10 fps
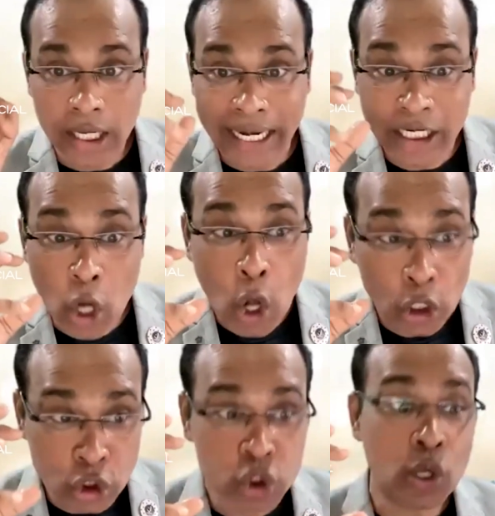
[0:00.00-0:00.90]
It
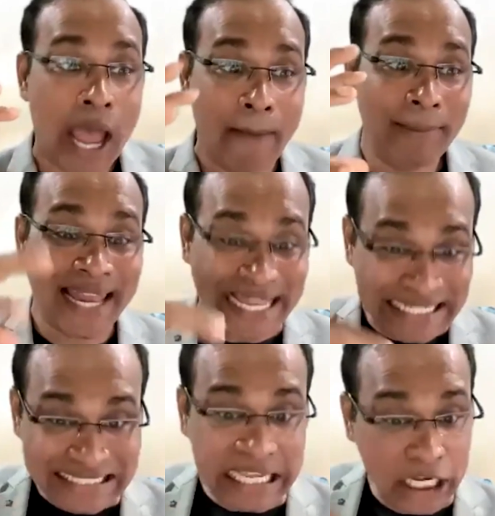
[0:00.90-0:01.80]
also
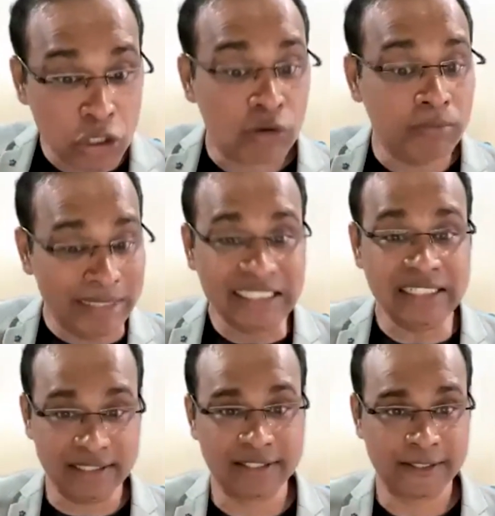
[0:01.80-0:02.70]
applies in your
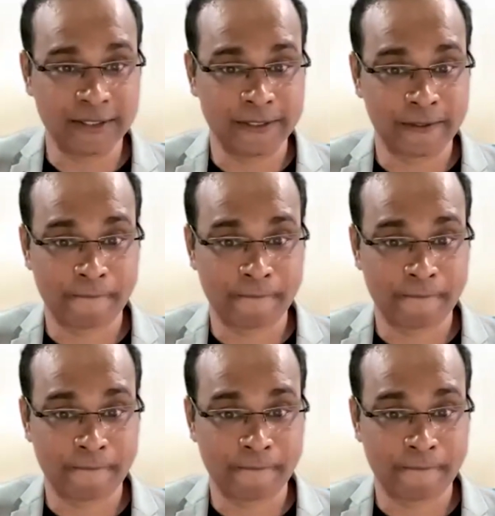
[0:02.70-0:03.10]
business.